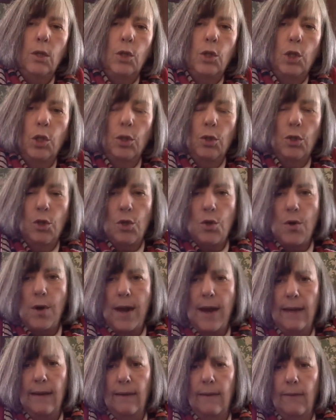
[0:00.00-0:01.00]
to
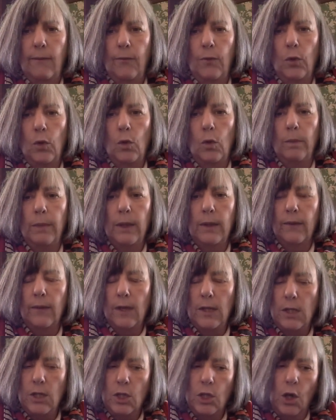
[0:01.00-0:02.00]
transform because
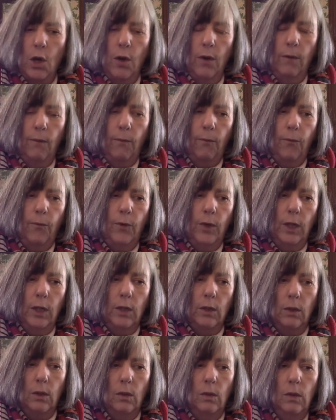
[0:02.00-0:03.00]
I don't
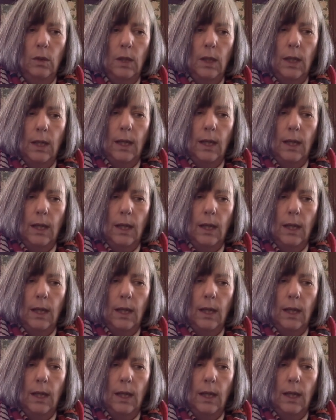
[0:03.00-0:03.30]
feel